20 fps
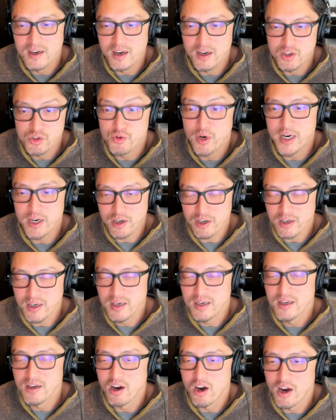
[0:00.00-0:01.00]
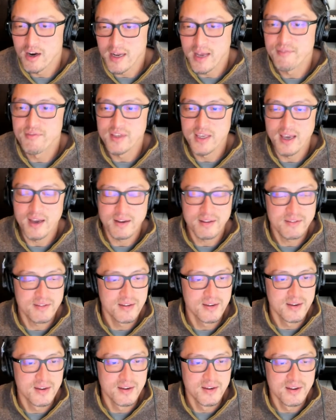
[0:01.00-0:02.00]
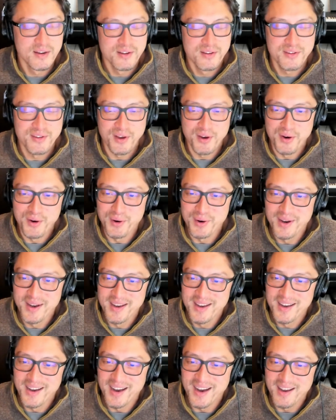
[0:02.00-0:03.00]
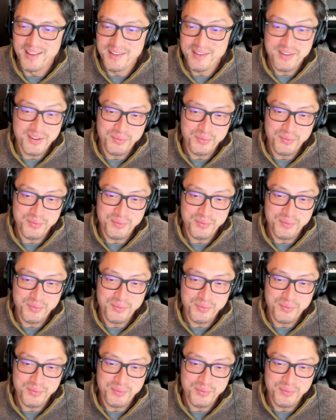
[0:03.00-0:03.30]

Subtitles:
trader on FTX. So this is